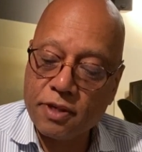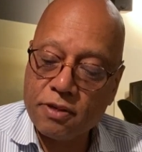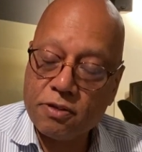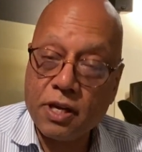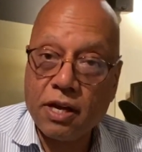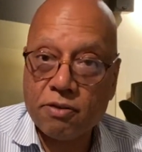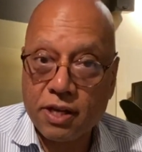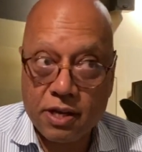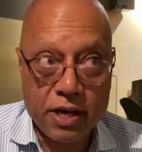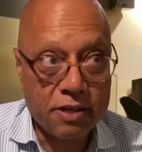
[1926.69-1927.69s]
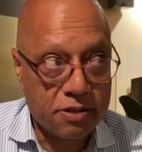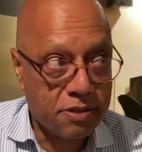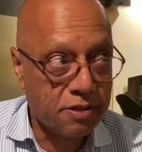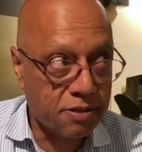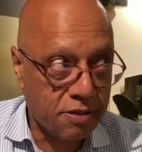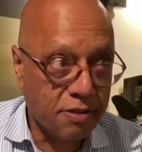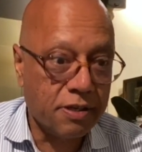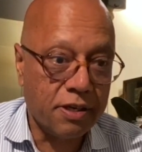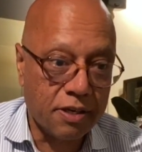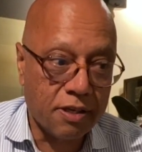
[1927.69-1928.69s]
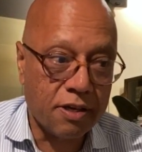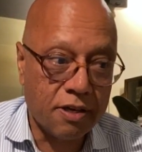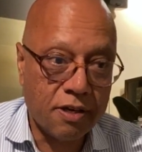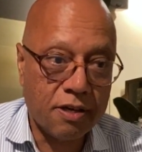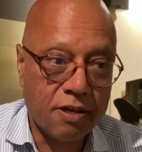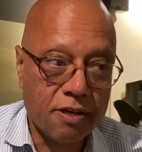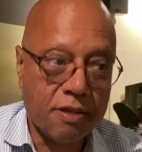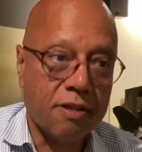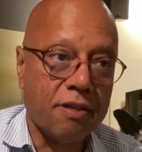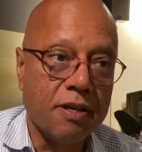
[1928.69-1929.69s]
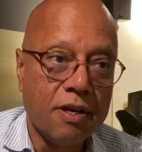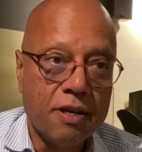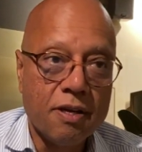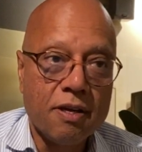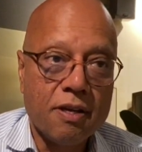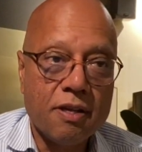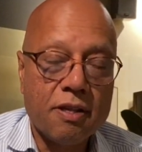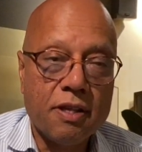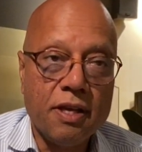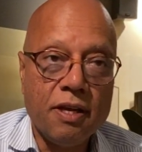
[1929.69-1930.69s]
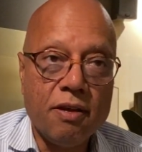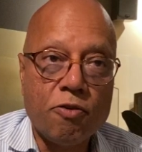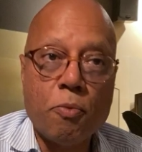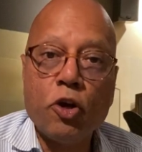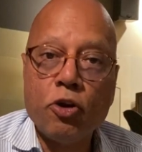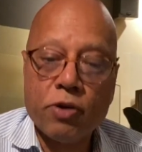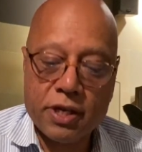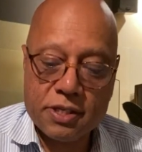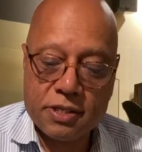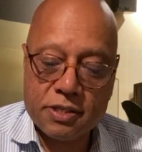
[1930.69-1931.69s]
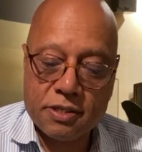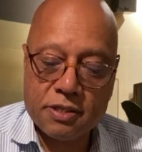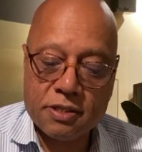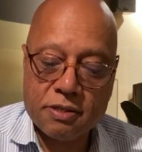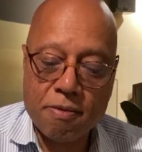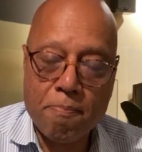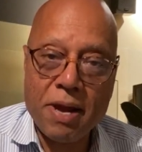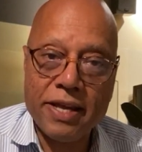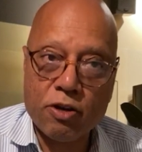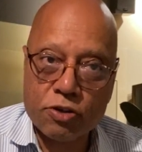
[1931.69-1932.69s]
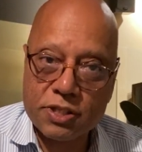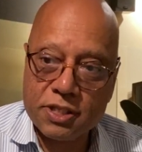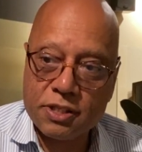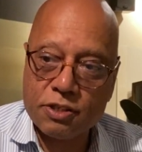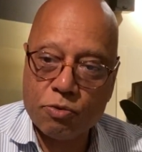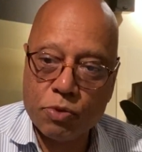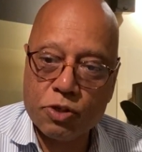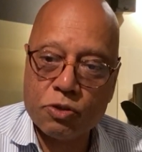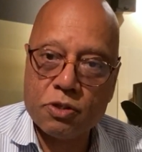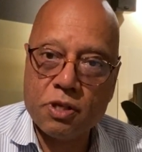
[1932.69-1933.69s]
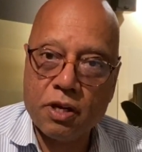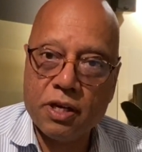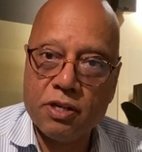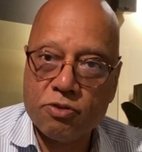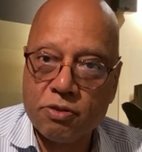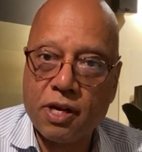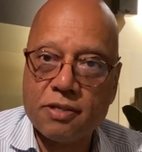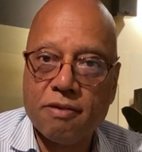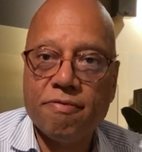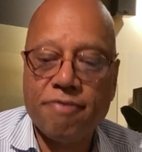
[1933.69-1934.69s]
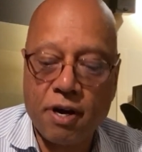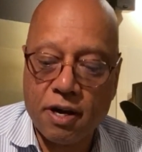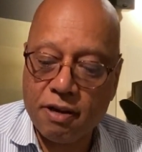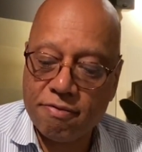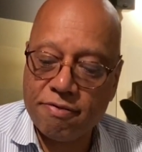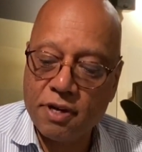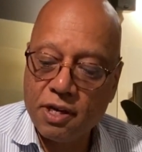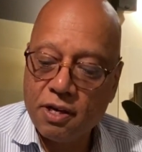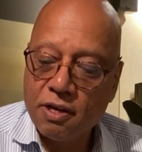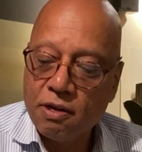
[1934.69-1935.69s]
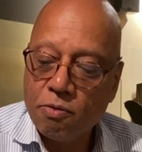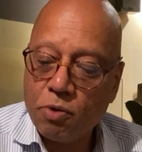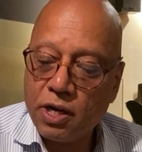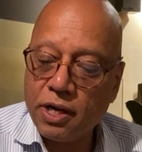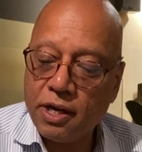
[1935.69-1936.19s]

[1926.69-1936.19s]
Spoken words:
So now that hence the Ramon Allones Bellicosis, which was done in 2005, why